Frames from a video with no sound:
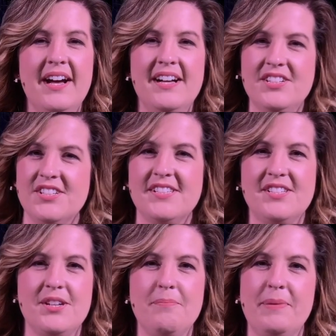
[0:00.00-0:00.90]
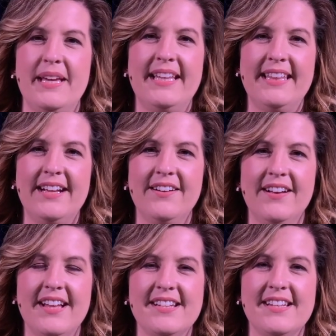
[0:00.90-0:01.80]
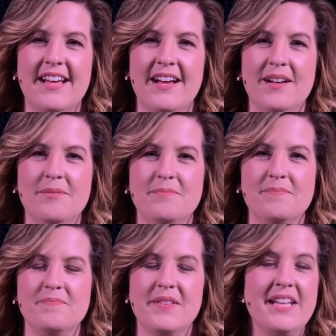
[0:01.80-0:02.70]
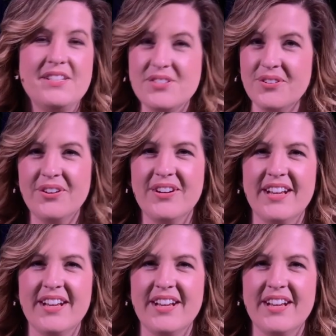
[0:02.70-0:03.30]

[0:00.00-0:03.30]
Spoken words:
Just jump in there and let us know you're here.